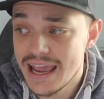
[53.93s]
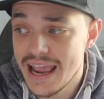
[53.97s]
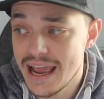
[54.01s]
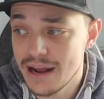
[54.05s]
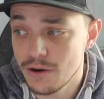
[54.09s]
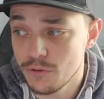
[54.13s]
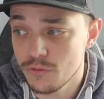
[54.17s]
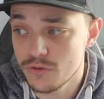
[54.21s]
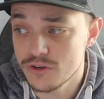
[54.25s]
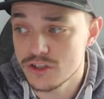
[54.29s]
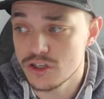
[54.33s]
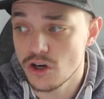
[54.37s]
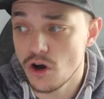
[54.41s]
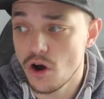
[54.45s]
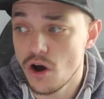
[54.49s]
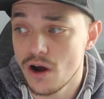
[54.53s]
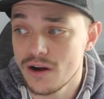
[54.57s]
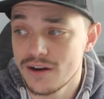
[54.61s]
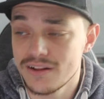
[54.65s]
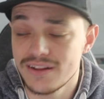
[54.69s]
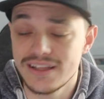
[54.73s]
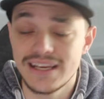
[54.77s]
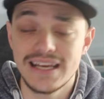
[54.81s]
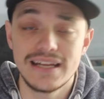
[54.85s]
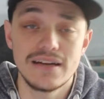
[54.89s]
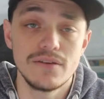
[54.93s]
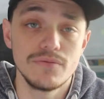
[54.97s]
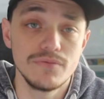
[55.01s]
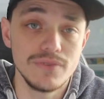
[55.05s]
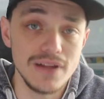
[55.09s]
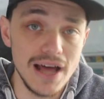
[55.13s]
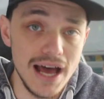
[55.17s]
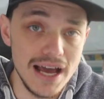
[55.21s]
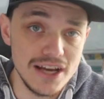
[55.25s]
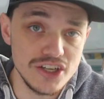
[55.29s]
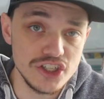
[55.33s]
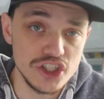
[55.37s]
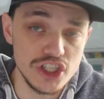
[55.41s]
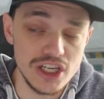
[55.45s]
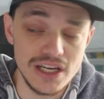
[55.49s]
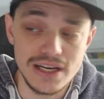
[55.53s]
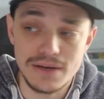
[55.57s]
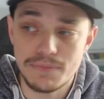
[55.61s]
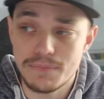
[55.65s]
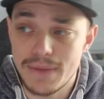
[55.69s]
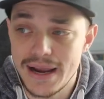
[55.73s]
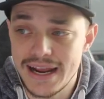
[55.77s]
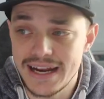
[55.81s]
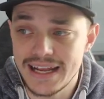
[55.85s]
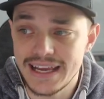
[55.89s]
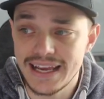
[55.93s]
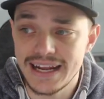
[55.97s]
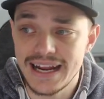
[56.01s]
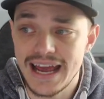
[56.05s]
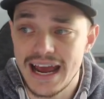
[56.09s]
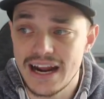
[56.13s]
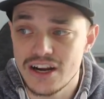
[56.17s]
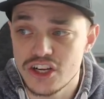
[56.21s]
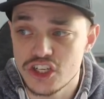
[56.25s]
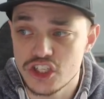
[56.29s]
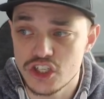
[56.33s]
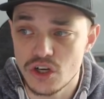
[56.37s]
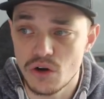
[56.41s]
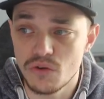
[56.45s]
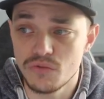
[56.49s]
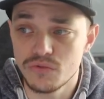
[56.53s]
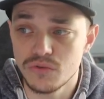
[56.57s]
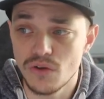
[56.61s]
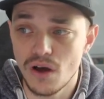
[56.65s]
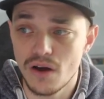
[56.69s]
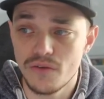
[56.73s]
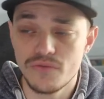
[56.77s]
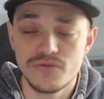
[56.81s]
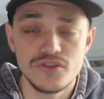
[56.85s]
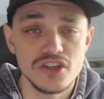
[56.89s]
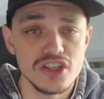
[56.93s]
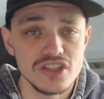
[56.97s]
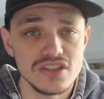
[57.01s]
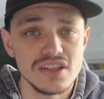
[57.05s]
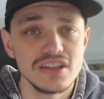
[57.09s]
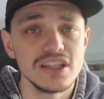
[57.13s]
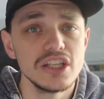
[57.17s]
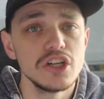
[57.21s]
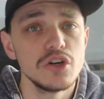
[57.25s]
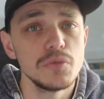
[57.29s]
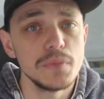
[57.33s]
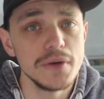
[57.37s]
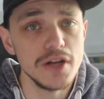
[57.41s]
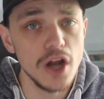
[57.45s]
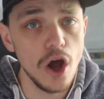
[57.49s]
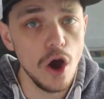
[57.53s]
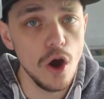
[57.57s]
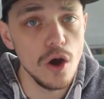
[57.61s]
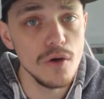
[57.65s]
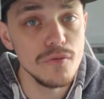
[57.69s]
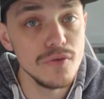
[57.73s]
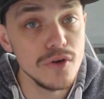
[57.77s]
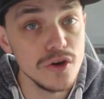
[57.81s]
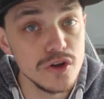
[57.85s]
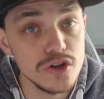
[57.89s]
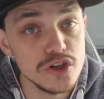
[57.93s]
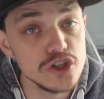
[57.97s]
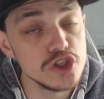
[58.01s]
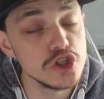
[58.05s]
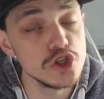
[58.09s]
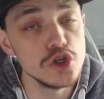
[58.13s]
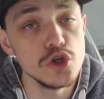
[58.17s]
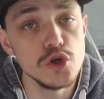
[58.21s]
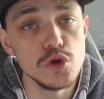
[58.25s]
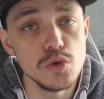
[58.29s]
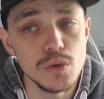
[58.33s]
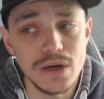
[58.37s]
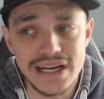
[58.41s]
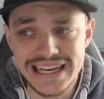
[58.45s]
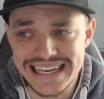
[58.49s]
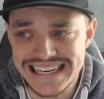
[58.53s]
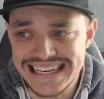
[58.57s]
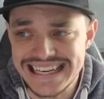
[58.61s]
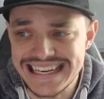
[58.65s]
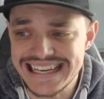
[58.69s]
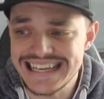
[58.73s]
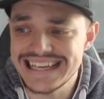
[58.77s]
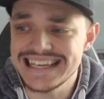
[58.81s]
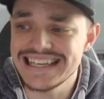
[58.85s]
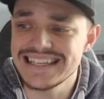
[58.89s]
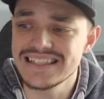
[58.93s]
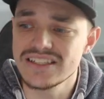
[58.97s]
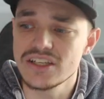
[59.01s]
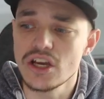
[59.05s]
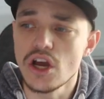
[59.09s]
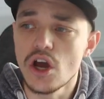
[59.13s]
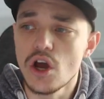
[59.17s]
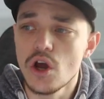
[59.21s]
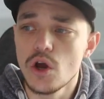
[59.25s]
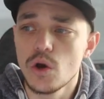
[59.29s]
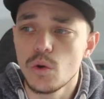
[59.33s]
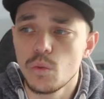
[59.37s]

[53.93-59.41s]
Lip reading: and it retired at the end of last year, meaning it had a shelf life just a little bit over 2 years,